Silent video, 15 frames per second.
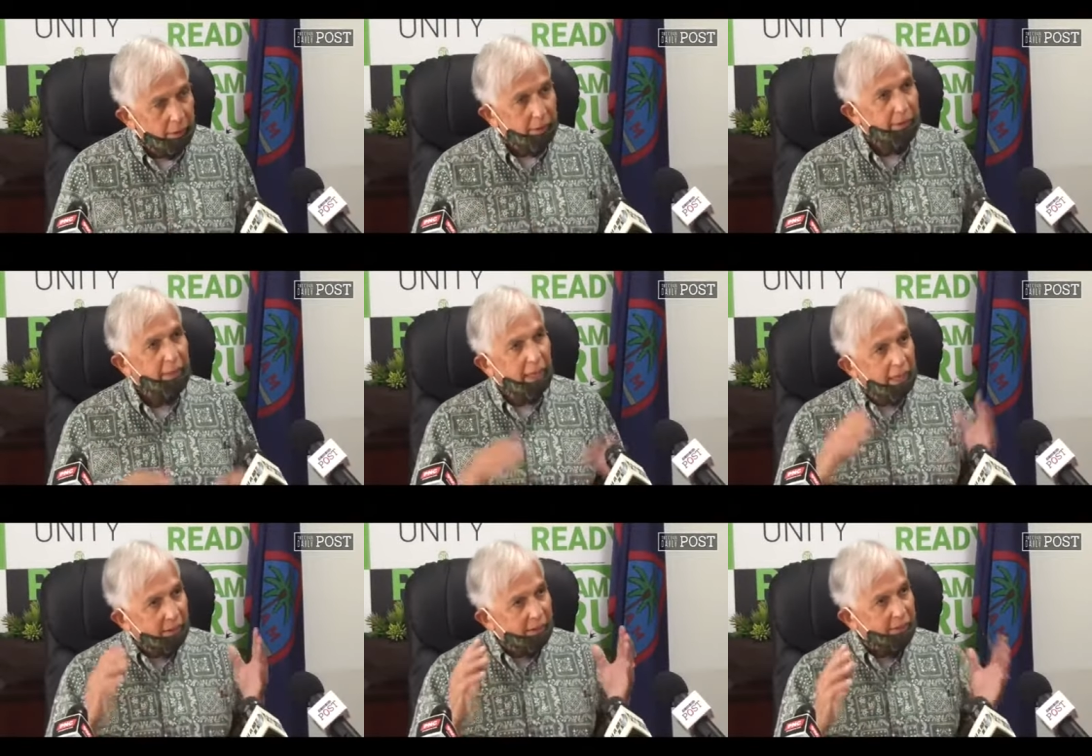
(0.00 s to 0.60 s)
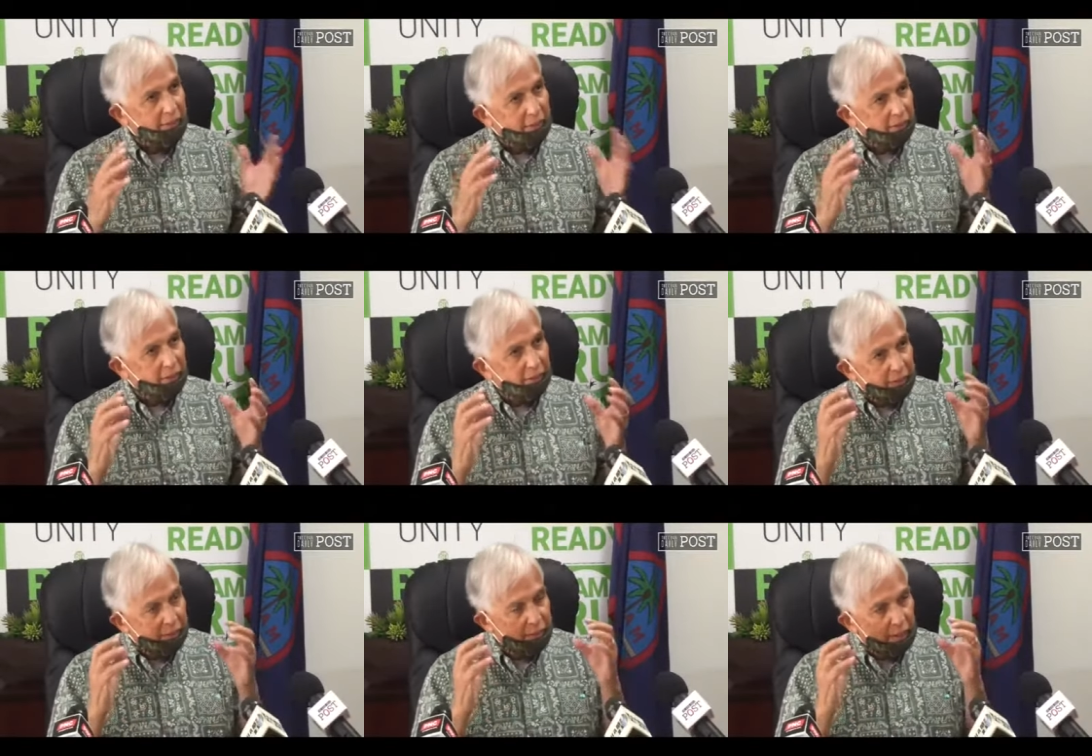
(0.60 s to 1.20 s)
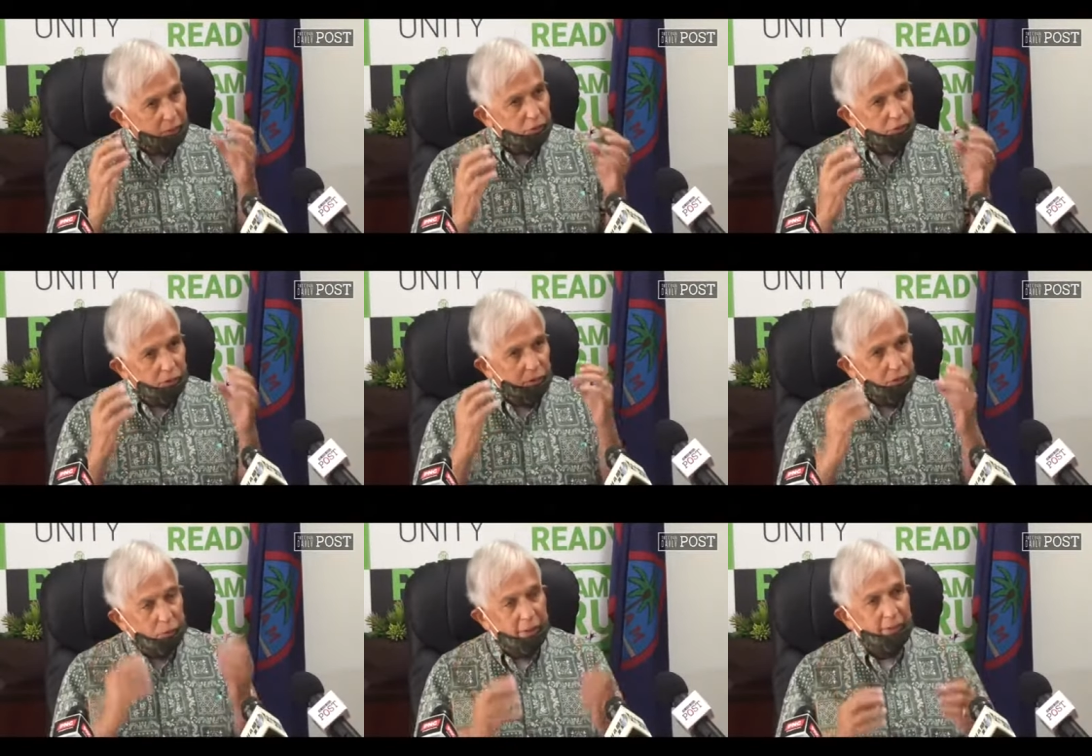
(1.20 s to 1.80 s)
That is the central
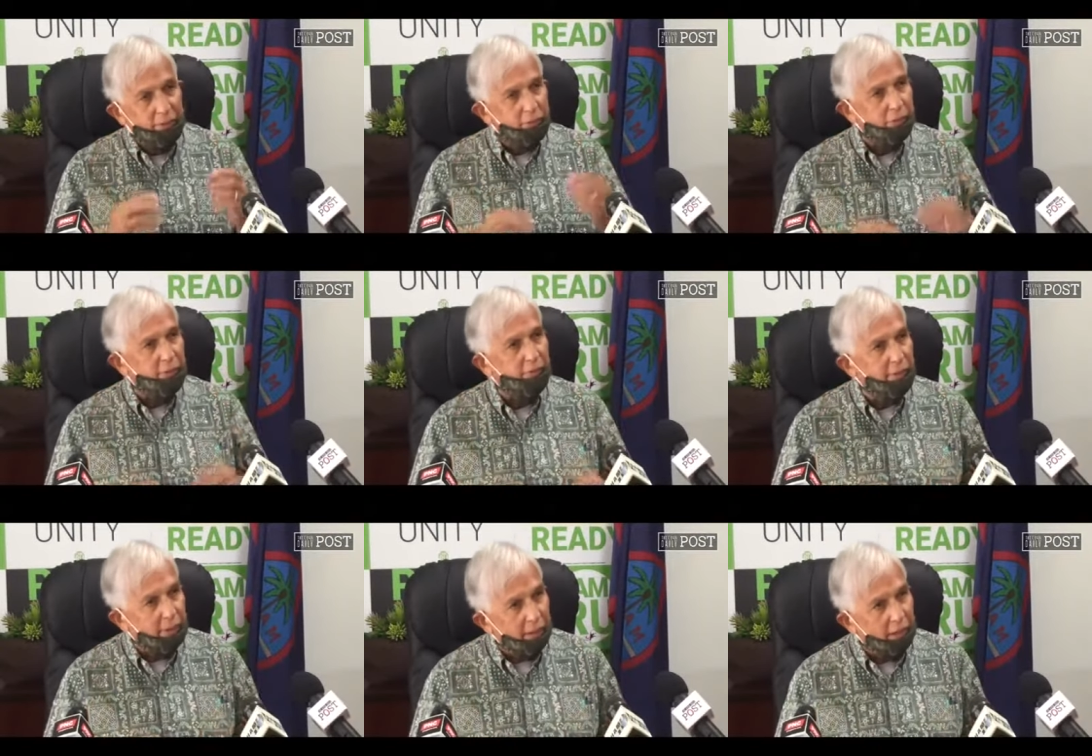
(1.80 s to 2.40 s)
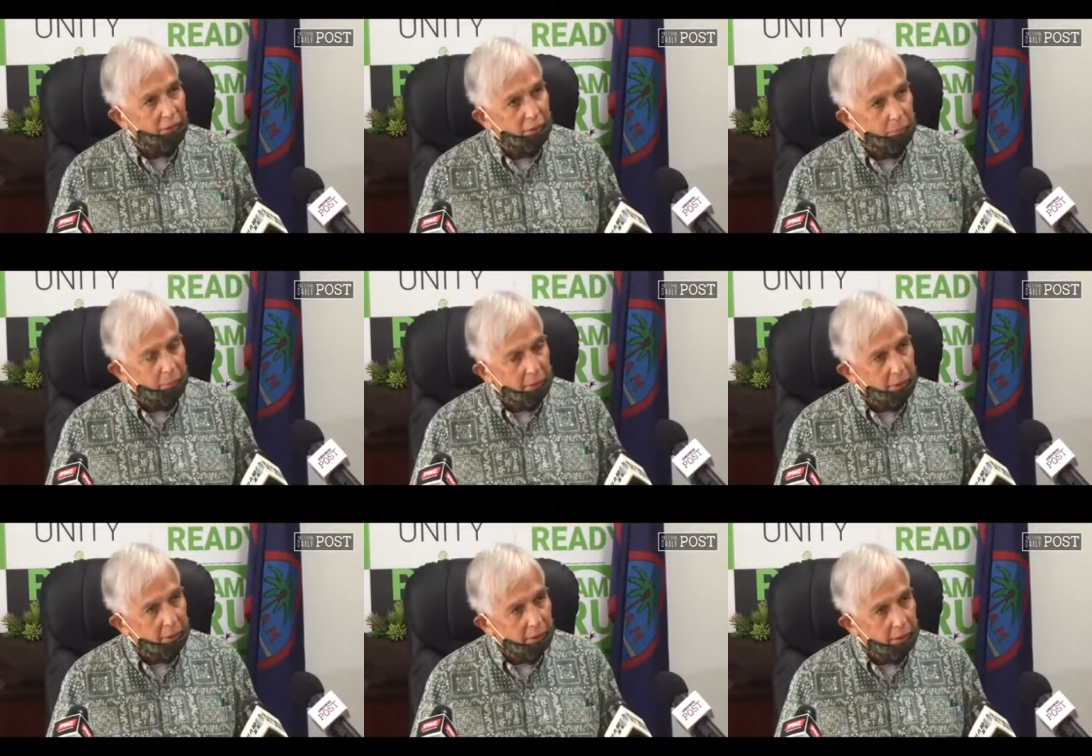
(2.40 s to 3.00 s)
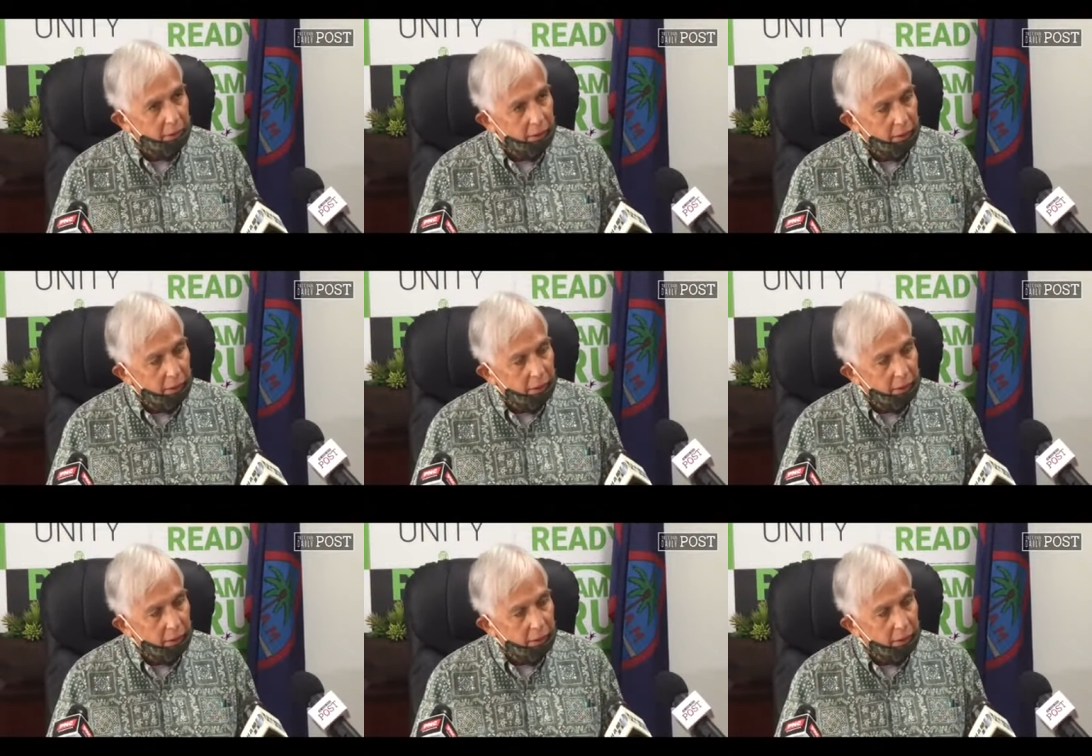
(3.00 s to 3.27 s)
question of accountability.